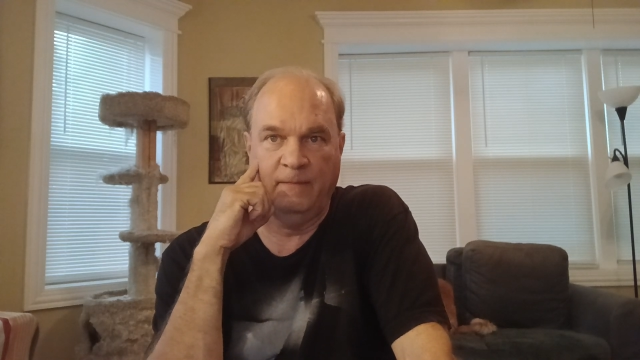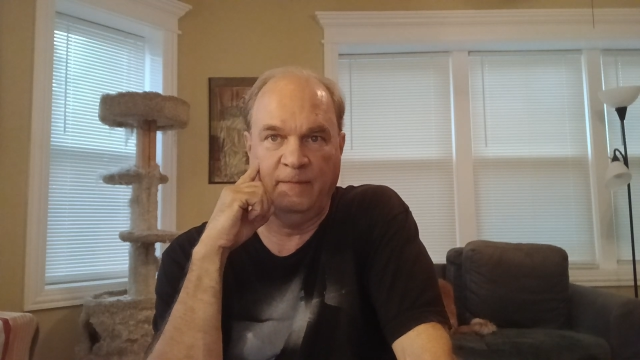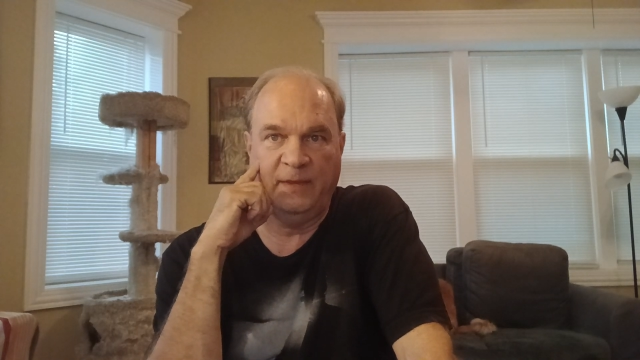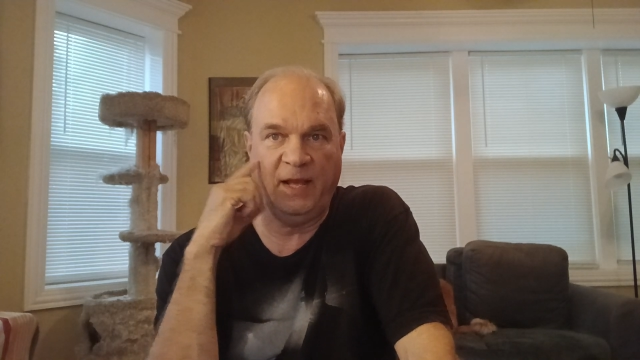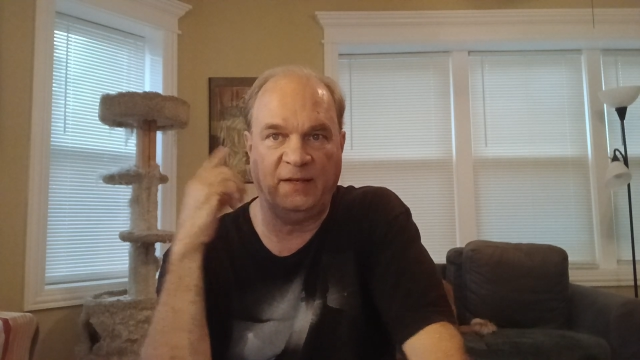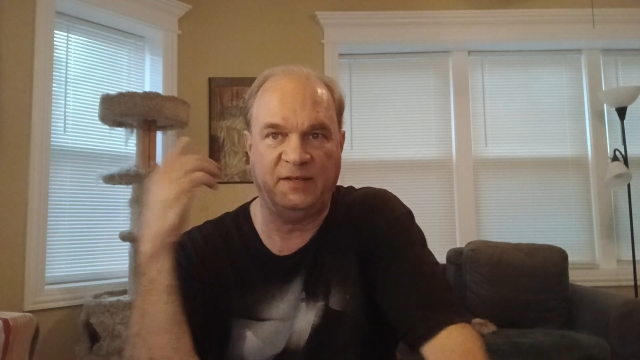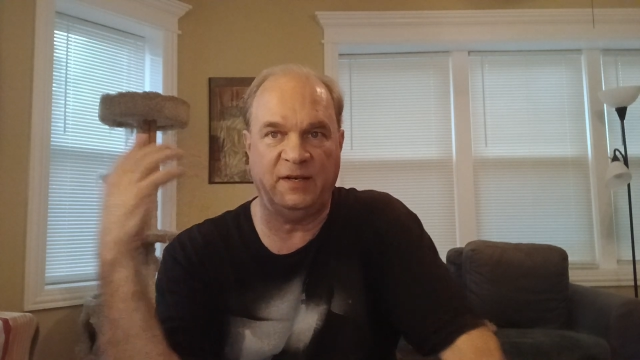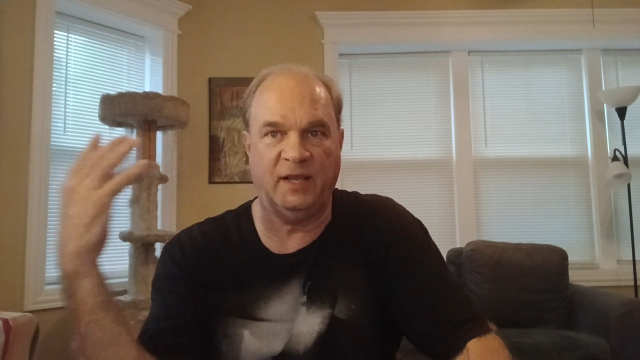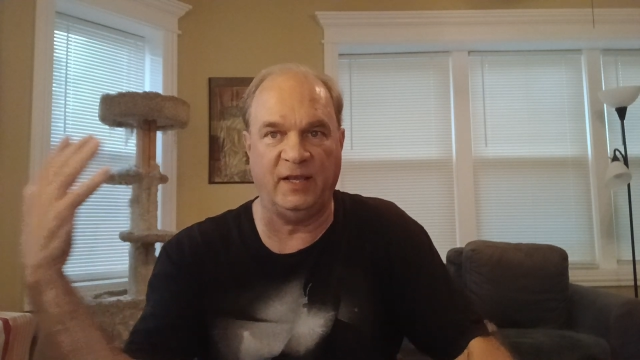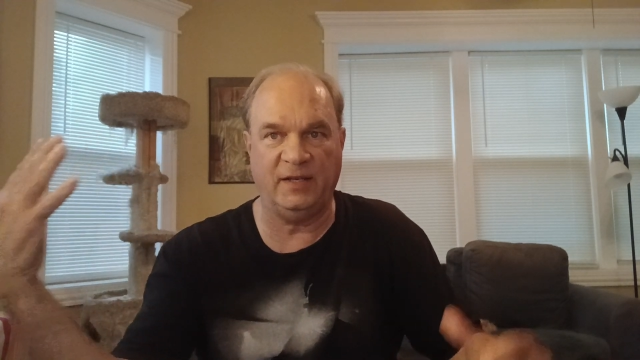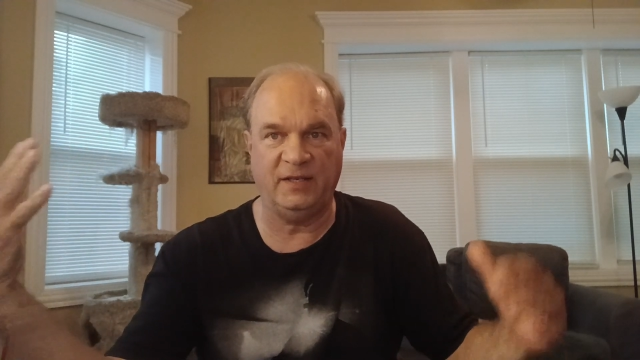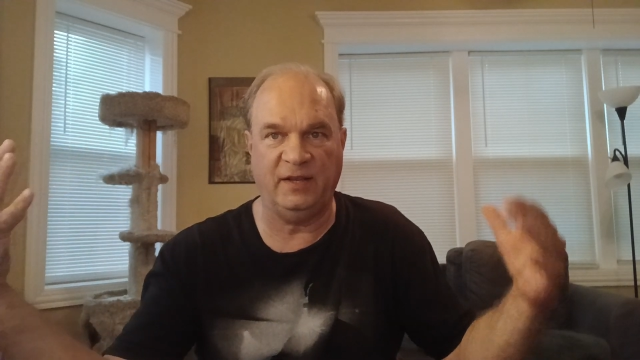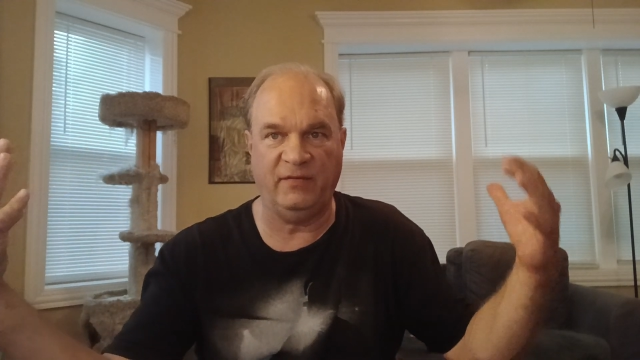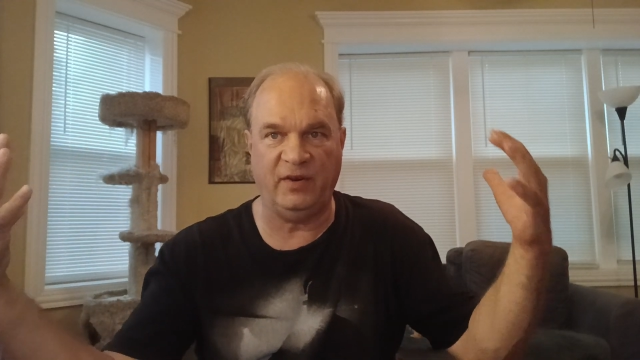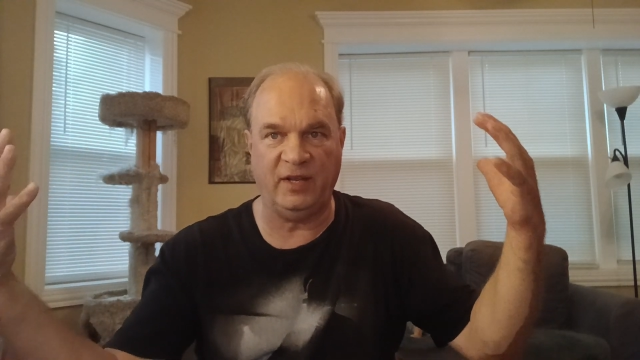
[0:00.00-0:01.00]
That's
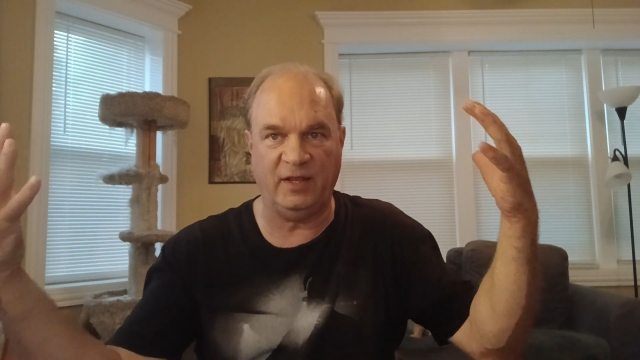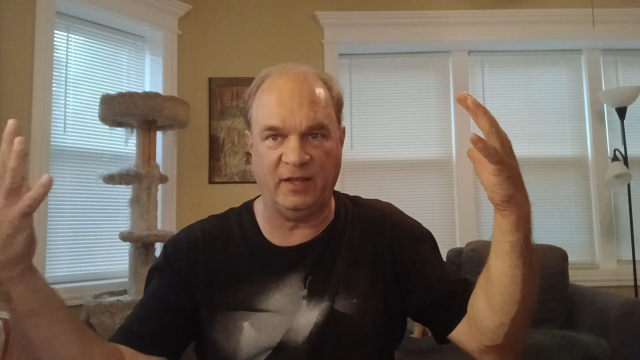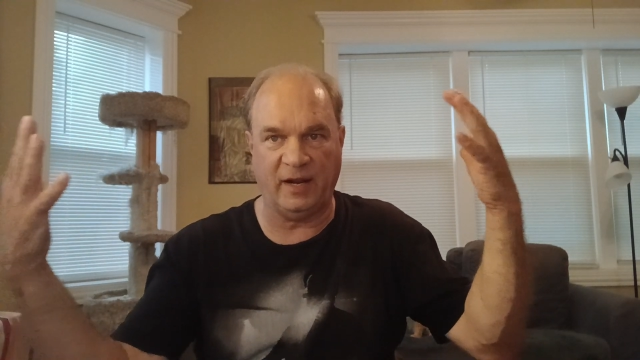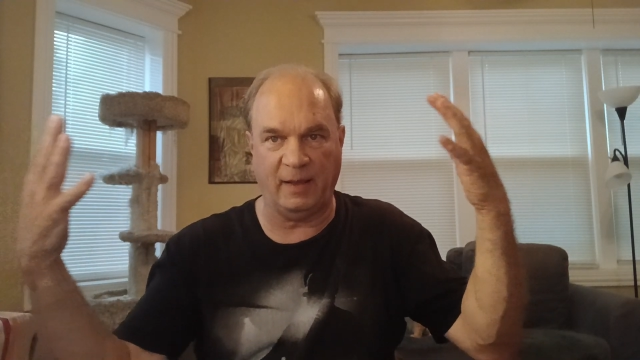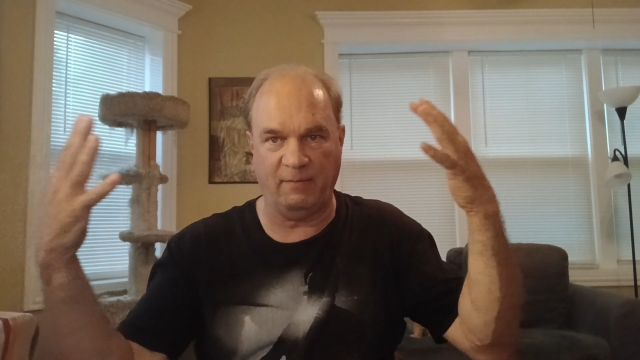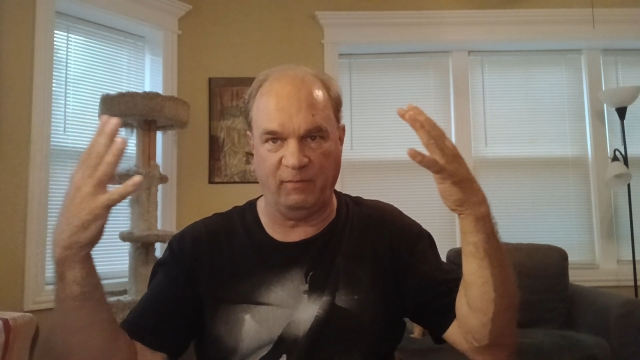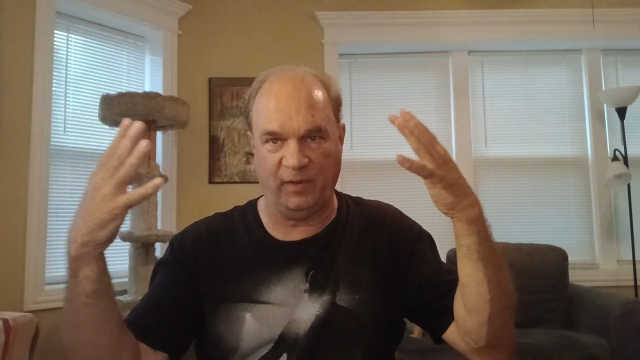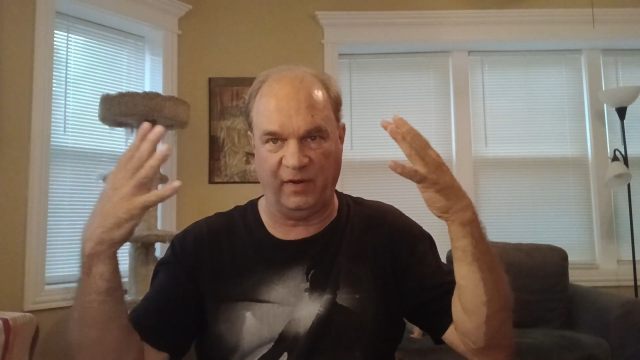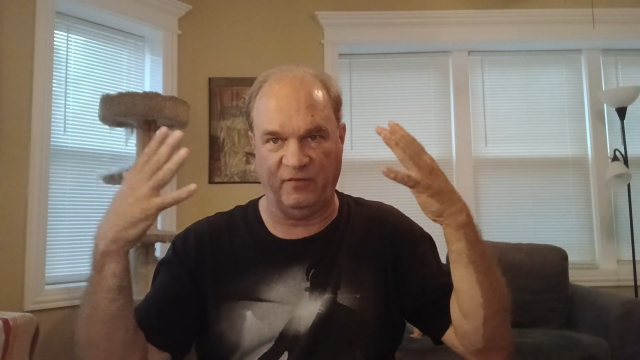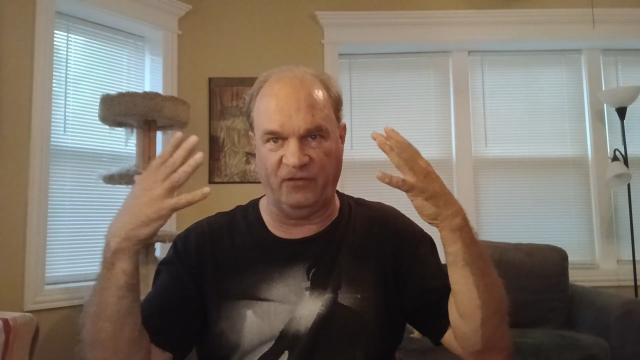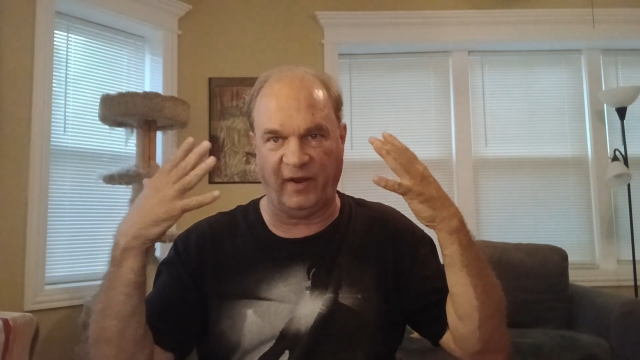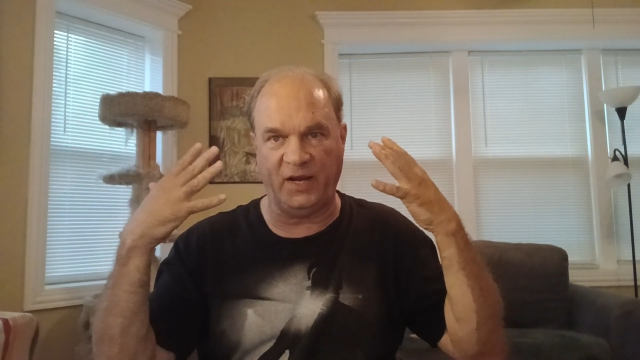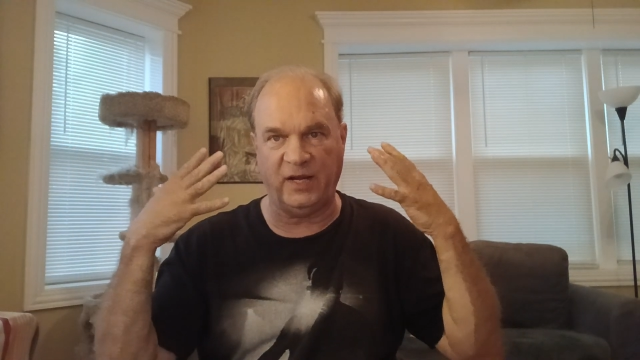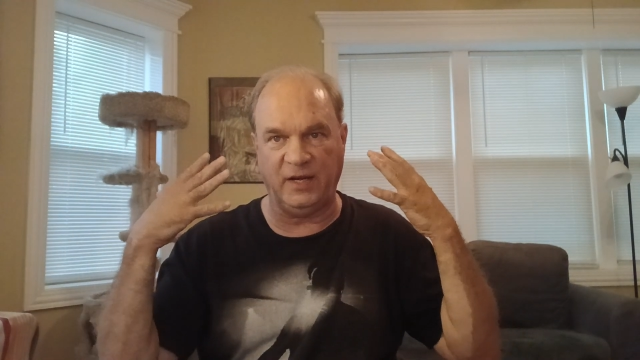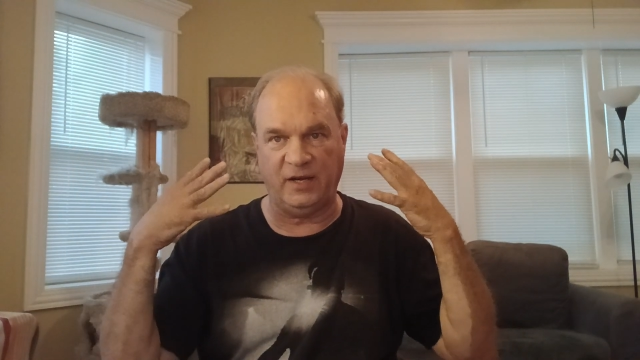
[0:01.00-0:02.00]
negativity that I'm
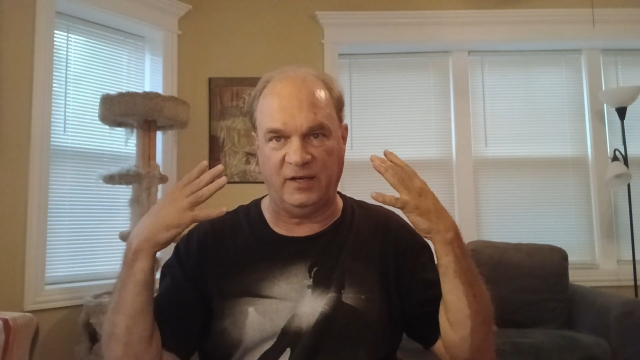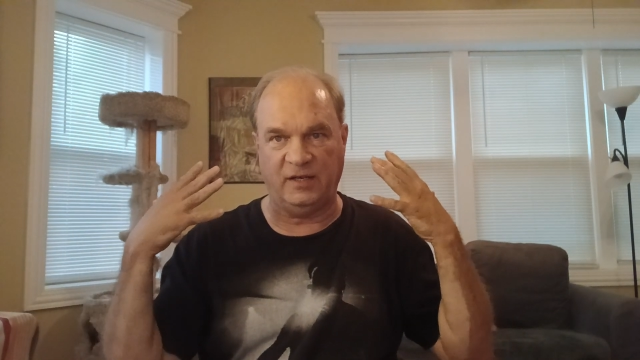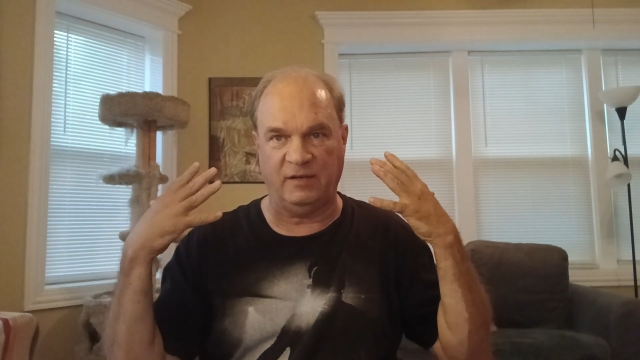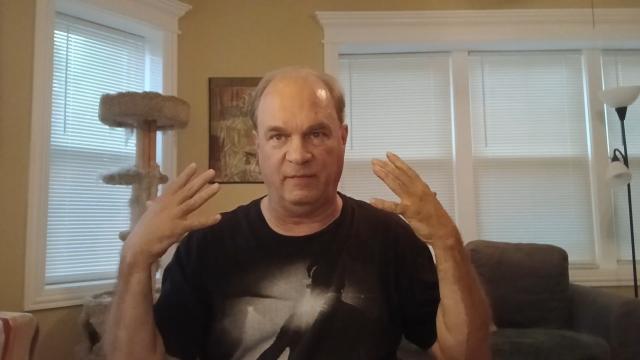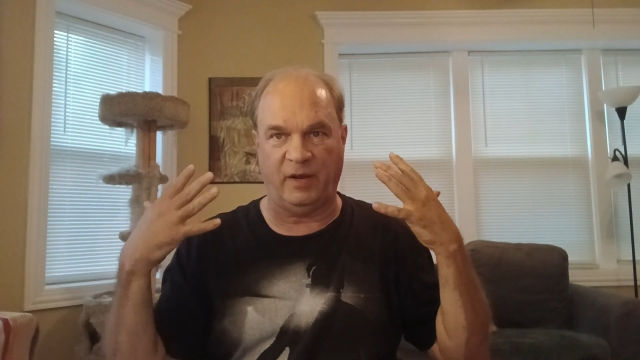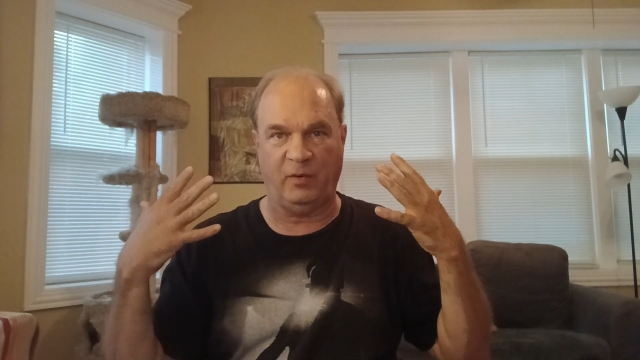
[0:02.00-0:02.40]
inviting into my...